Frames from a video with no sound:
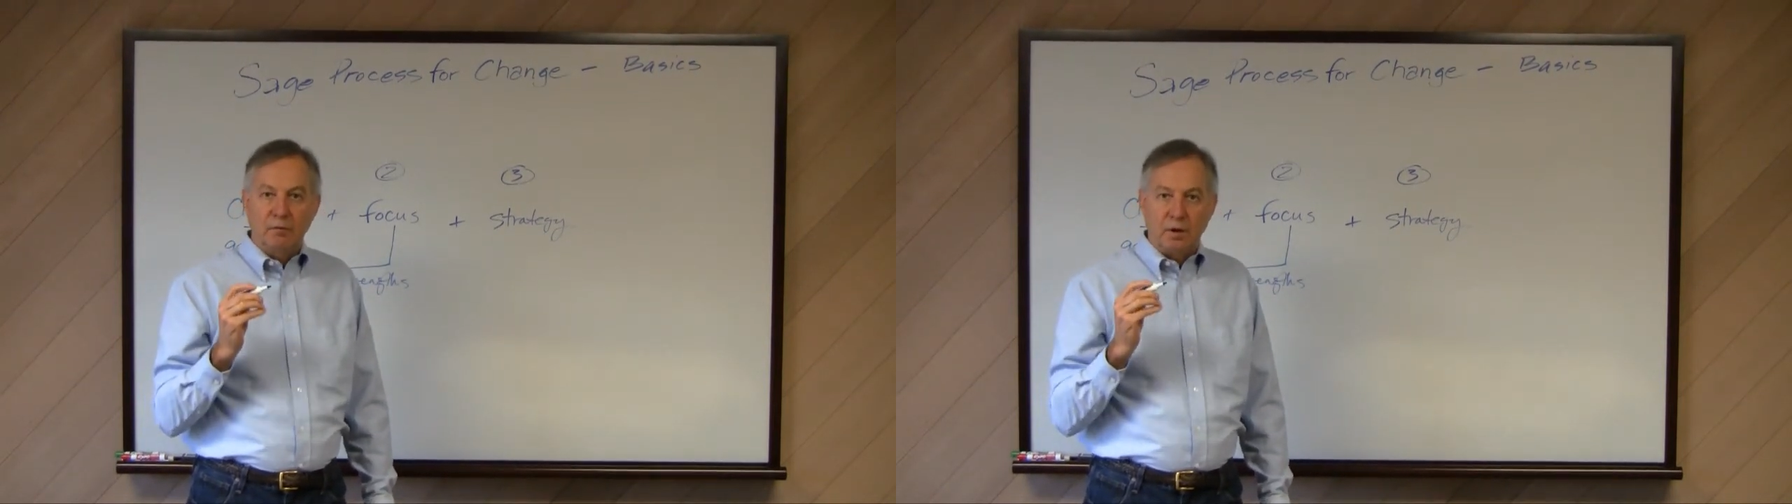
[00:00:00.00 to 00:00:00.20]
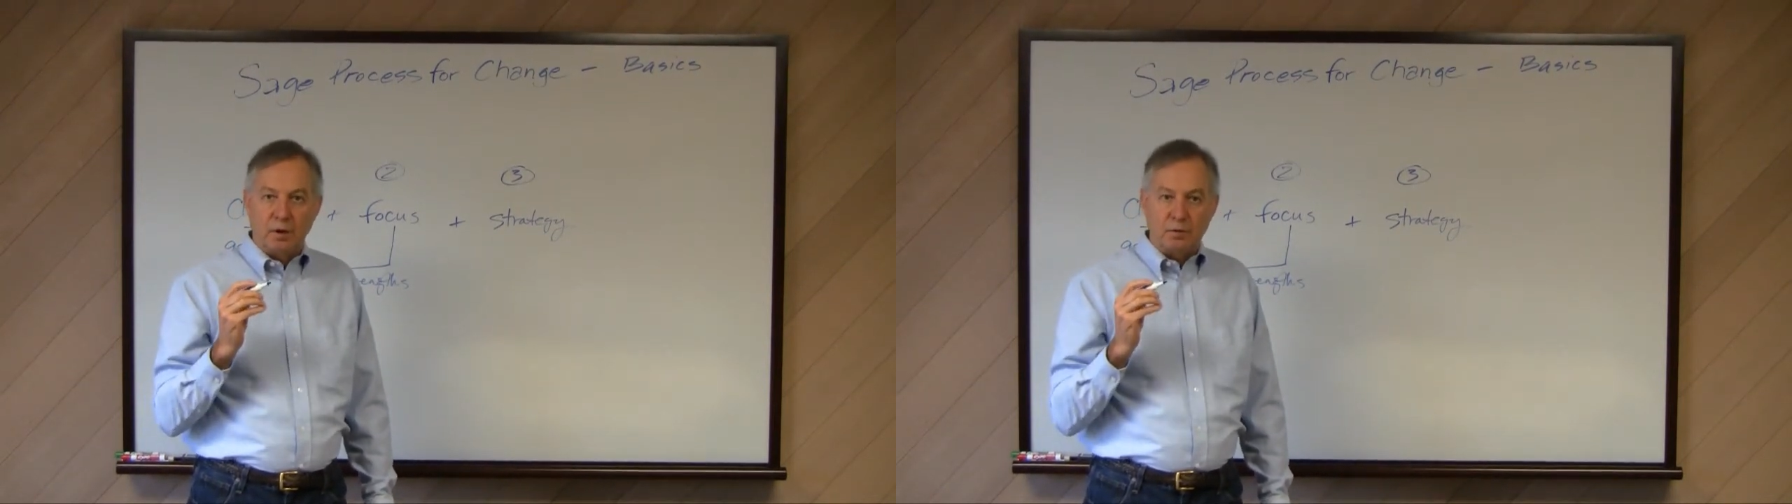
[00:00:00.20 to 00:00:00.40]

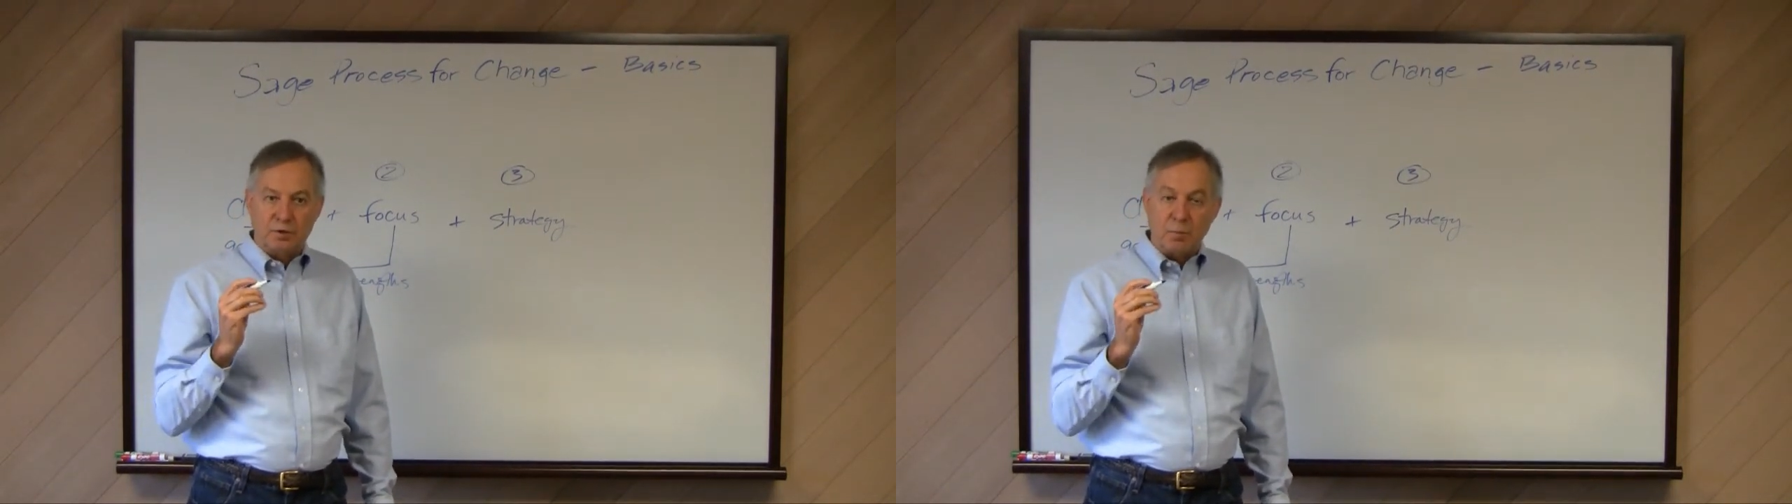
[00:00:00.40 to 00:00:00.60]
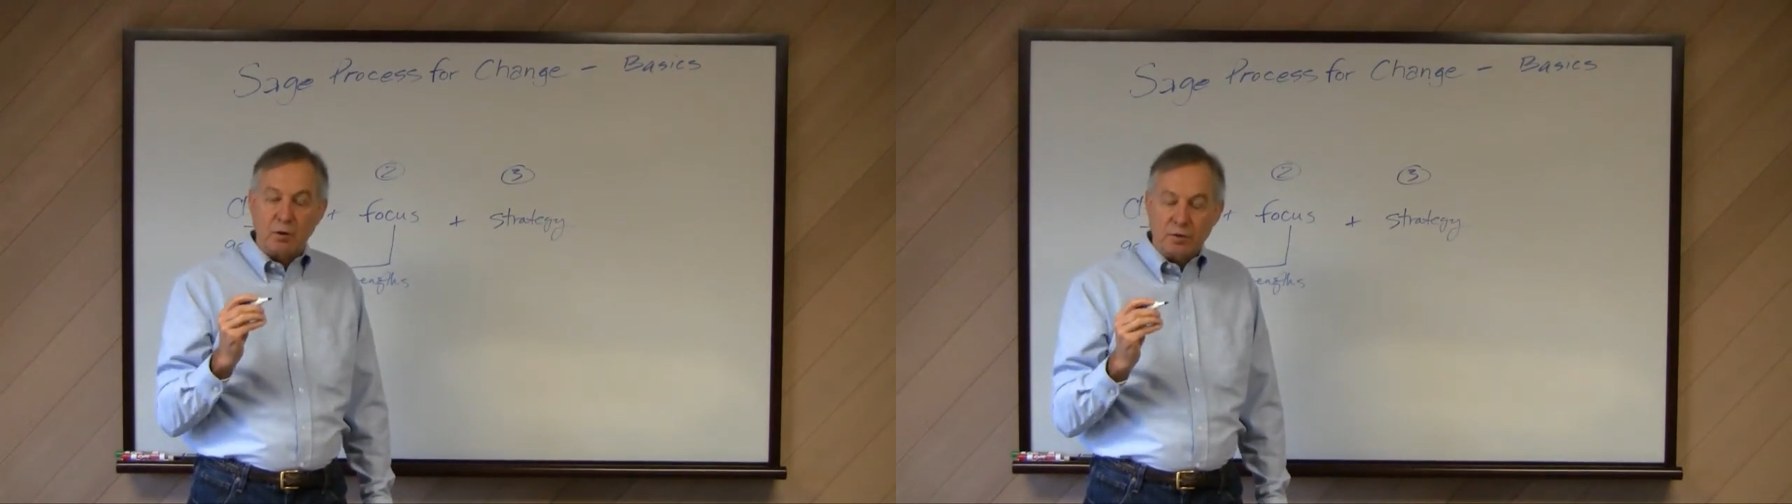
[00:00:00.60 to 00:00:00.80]
uh,
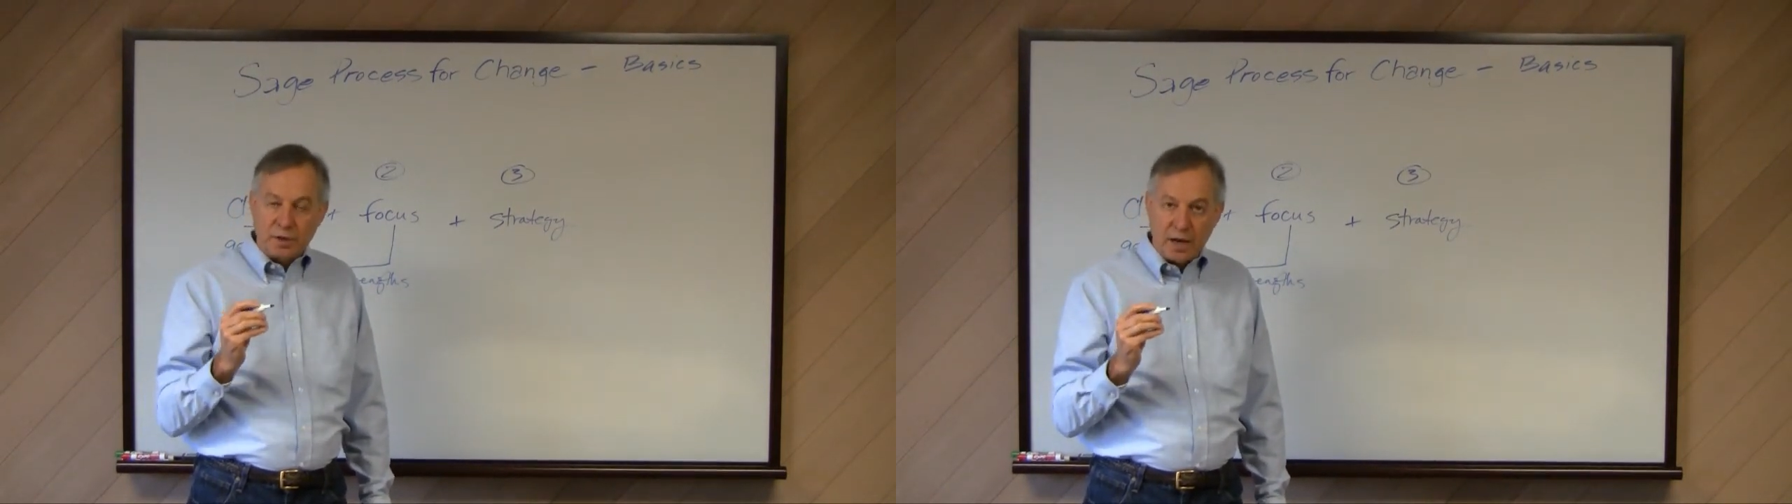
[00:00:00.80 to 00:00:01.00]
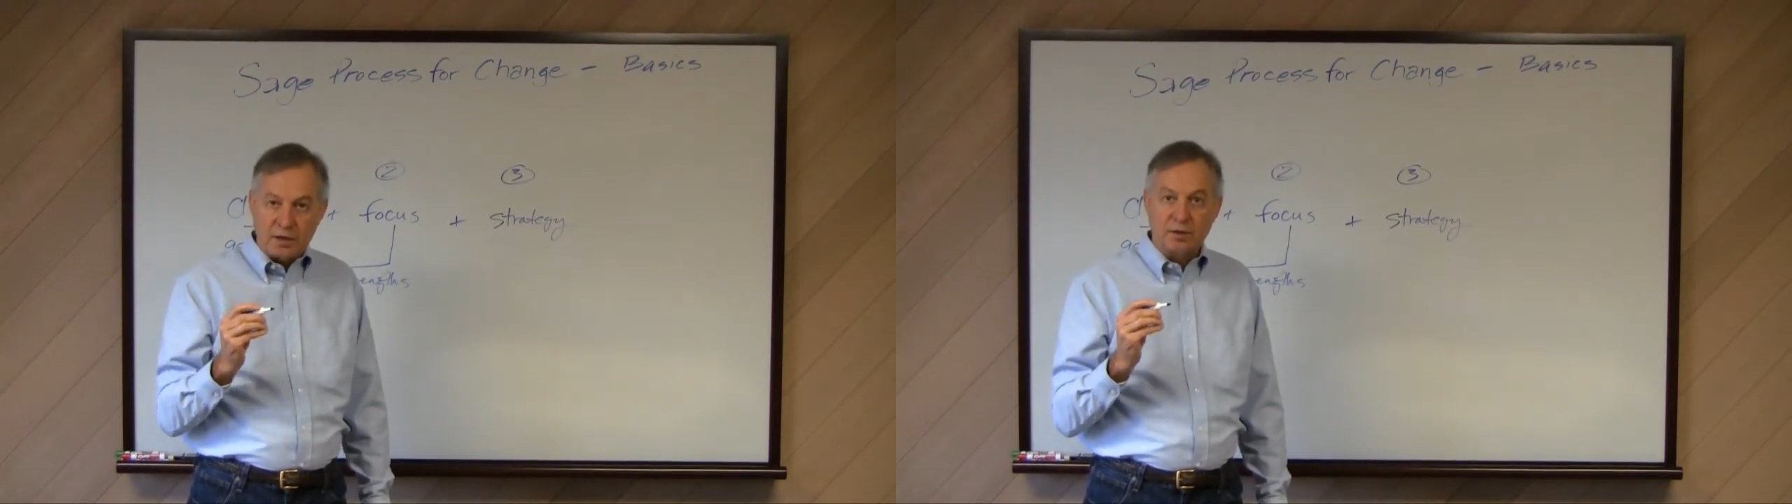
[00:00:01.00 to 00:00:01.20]
smaller
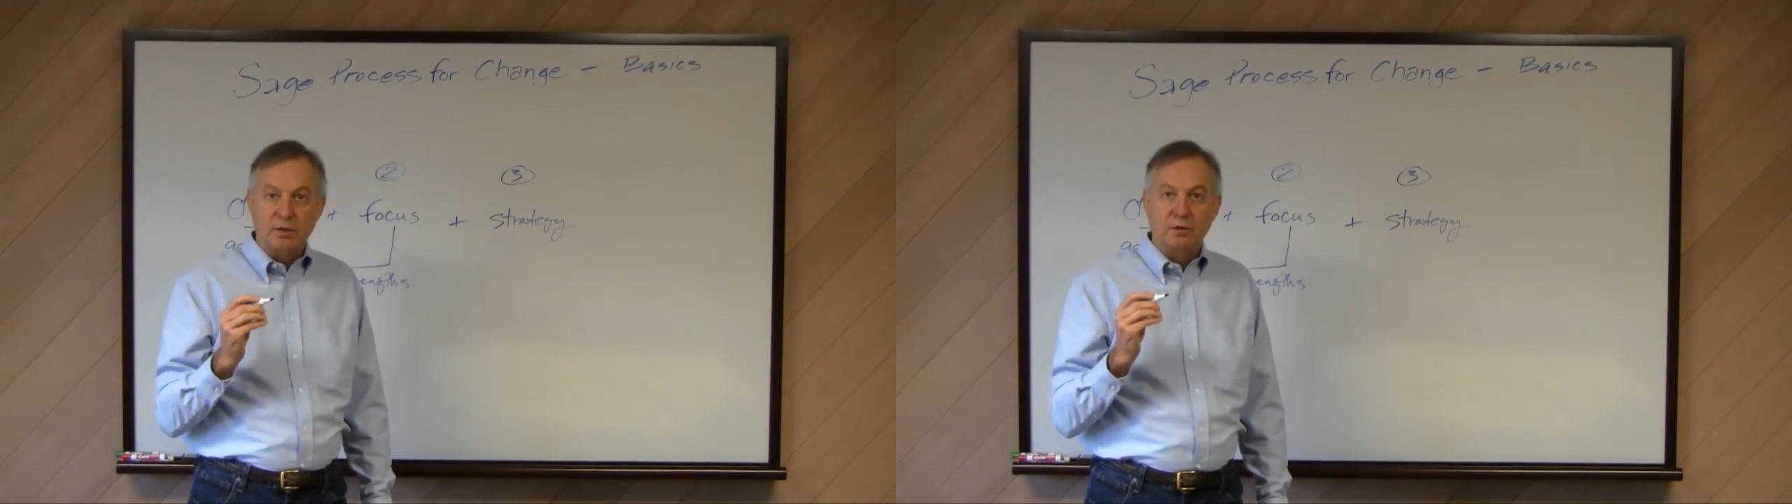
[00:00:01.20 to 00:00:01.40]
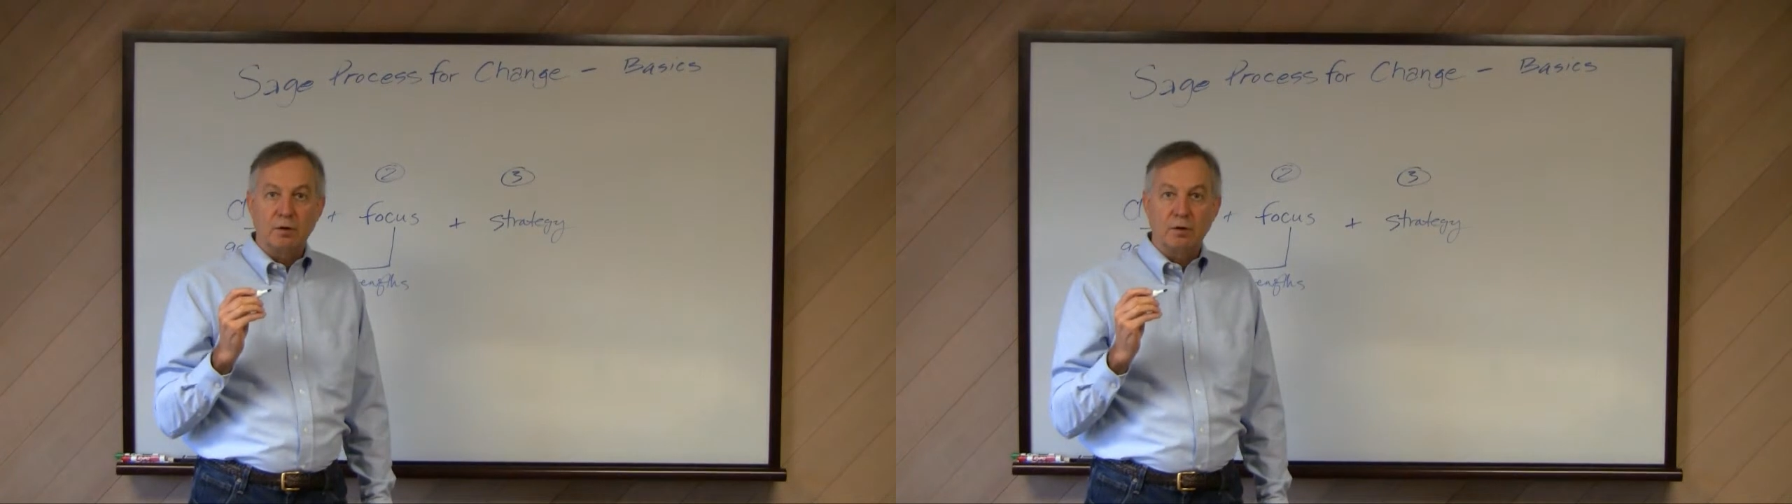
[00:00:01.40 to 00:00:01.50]
tasks that